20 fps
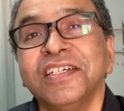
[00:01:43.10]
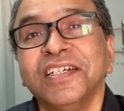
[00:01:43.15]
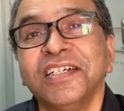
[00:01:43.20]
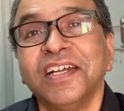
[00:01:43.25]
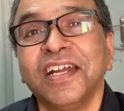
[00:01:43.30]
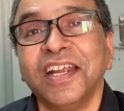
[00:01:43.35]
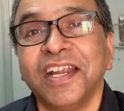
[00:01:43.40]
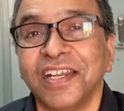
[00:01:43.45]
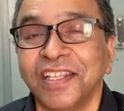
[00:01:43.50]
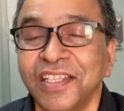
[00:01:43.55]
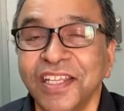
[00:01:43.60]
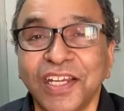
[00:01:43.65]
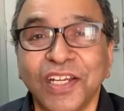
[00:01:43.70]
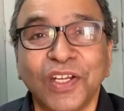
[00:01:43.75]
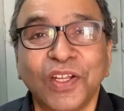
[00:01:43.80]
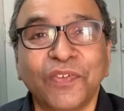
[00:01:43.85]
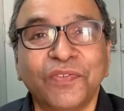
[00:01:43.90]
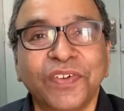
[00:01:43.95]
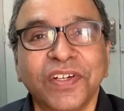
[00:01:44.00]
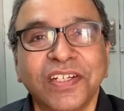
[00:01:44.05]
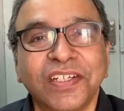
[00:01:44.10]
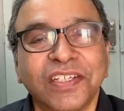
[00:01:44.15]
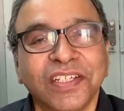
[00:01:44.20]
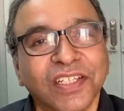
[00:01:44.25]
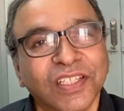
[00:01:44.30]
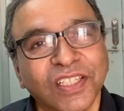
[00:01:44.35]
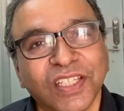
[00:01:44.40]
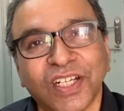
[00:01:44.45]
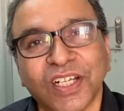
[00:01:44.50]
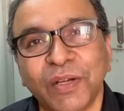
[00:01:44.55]
at the end of it
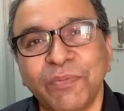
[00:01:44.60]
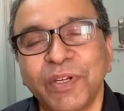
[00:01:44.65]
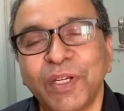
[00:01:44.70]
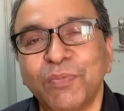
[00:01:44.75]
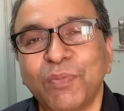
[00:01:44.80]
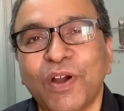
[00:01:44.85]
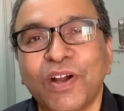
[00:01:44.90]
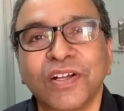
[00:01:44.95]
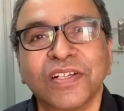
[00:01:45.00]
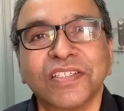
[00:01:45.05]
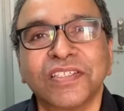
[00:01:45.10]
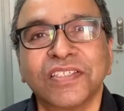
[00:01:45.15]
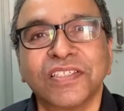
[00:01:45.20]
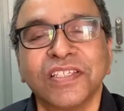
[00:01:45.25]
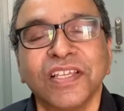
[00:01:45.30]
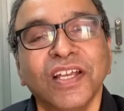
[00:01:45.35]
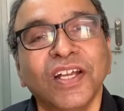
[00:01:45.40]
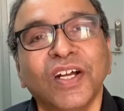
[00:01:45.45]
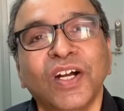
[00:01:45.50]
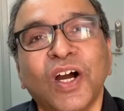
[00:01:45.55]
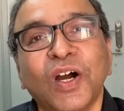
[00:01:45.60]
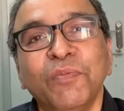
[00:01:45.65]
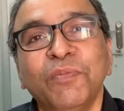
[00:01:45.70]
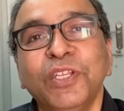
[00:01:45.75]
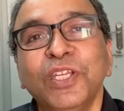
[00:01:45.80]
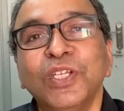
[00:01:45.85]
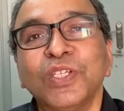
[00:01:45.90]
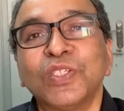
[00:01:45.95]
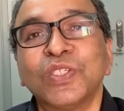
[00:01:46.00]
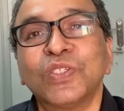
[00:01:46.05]
in the comment box how
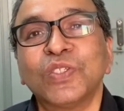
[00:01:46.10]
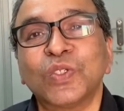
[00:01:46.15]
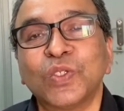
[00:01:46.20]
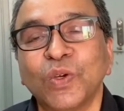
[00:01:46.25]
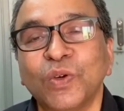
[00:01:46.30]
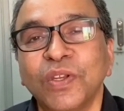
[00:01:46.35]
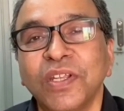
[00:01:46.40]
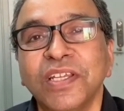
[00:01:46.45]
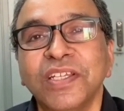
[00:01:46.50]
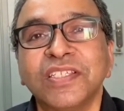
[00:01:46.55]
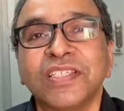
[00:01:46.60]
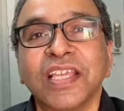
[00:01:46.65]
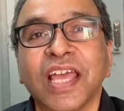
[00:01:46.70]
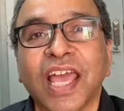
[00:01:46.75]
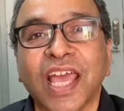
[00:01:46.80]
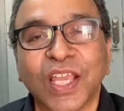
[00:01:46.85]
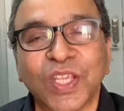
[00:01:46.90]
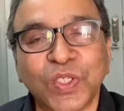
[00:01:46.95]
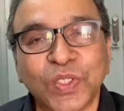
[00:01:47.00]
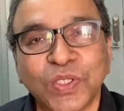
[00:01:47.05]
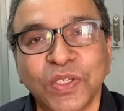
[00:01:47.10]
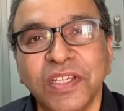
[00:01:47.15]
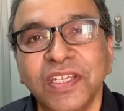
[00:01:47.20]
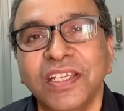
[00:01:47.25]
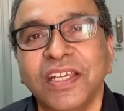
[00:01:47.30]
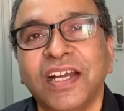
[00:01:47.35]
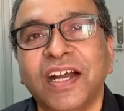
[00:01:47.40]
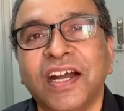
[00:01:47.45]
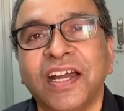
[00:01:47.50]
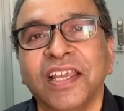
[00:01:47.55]
many stories actually
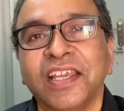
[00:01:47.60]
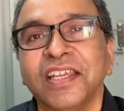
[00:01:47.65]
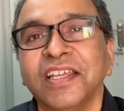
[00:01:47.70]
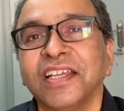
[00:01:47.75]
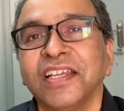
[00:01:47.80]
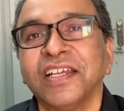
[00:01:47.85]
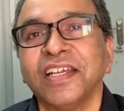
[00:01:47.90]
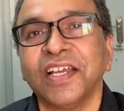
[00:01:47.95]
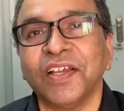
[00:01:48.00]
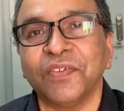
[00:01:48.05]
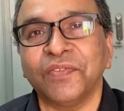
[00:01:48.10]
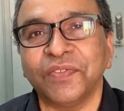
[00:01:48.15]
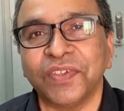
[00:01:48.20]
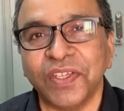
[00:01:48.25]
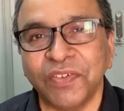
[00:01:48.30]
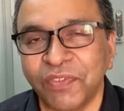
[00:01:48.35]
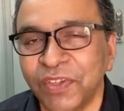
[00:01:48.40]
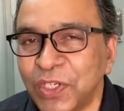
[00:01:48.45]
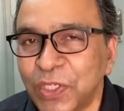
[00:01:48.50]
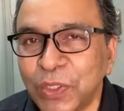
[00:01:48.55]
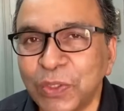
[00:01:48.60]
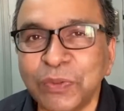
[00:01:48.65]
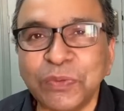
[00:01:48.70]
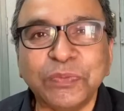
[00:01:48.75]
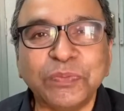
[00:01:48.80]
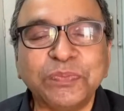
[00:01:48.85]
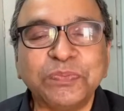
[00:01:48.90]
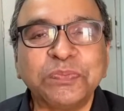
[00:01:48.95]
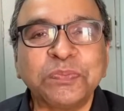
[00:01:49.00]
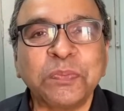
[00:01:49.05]
I have given you.
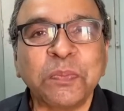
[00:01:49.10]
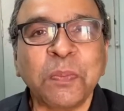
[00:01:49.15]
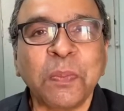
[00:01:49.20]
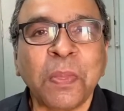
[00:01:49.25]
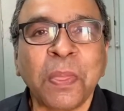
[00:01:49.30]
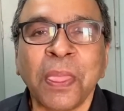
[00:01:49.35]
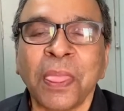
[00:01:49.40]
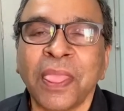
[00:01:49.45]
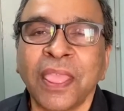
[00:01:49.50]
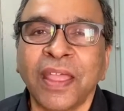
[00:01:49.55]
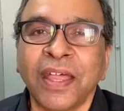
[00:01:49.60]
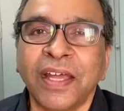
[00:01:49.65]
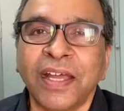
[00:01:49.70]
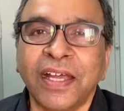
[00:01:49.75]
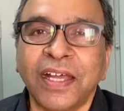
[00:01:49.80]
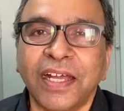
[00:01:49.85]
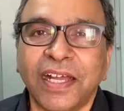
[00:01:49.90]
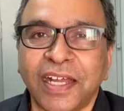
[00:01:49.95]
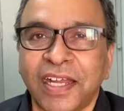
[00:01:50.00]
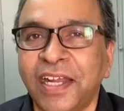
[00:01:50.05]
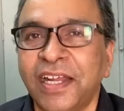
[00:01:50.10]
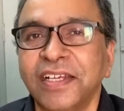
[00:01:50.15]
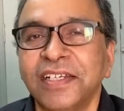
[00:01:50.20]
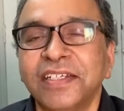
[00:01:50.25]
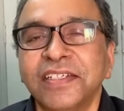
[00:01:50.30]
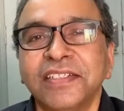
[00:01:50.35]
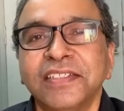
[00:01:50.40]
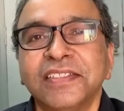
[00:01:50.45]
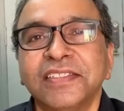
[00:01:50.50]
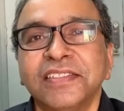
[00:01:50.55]

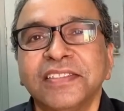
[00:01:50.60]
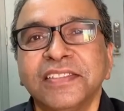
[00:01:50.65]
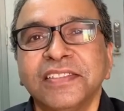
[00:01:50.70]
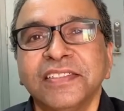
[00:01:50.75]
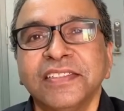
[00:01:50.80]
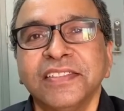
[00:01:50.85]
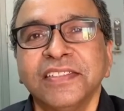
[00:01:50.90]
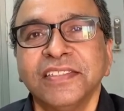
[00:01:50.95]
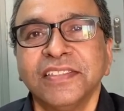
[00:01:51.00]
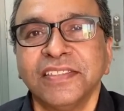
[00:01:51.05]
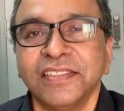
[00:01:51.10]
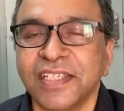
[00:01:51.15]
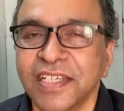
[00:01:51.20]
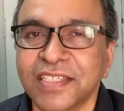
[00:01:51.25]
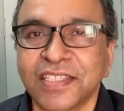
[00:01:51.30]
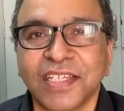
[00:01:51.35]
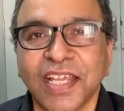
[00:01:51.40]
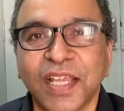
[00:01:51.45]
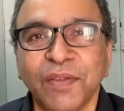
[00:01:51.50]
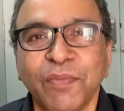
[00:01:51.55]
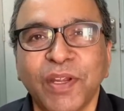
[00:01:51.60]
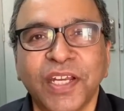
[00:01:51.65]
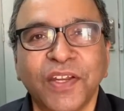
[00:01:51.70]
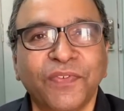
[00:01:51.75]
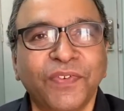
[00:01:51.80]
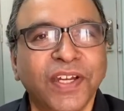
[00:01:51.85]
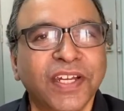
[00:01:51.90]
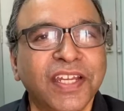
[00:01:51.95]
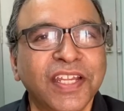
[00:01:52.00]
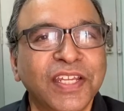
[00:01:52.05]
And this time I
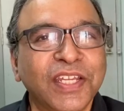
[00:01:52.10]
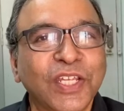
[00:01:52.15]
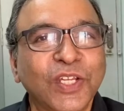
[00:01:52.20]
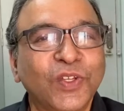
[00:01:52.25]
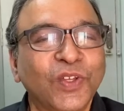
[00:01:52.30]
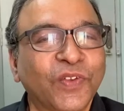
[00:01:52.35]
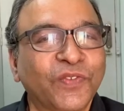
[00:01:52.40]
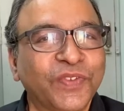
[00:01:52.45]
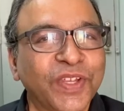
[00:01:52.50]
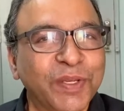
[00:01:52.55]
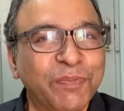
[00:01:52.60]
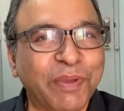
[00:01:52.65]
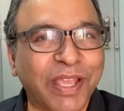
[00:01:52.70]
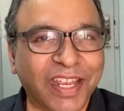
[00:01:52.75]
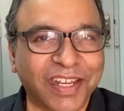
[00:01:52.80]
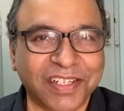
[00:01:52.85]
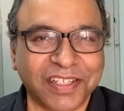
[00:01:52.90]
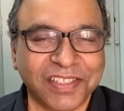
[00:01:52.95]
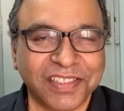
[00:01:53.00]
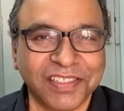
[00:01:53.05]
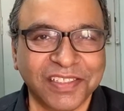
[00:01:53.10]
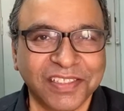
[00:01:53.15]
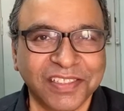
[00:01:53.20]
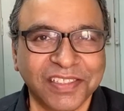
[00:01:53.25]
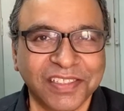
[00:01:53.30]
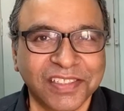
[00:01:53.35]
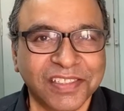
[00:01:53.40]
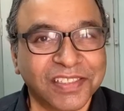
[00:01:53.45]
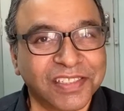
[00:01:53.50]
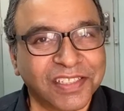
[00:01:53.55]
definitely need your feedback.
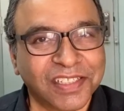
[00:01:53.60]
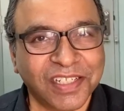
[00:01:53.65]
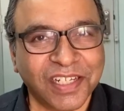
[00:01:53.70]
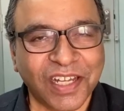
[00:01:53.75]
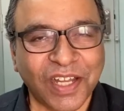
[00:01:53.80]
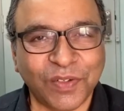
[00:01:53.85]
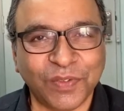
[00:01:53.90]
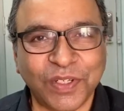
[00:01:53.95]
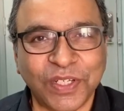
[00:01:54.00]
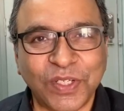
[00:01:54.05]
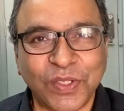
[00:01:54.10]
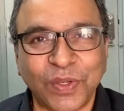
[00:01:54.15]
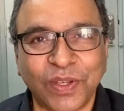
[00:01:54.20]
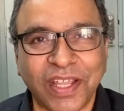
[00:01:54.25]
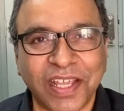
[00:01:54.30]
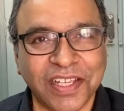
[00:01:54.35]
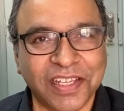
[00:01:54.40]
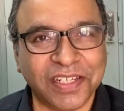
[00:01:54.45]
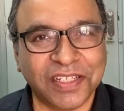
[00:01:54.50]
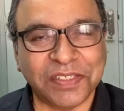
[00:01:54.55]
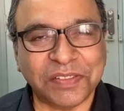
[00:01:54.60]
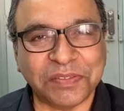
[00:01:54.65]
How did you like it?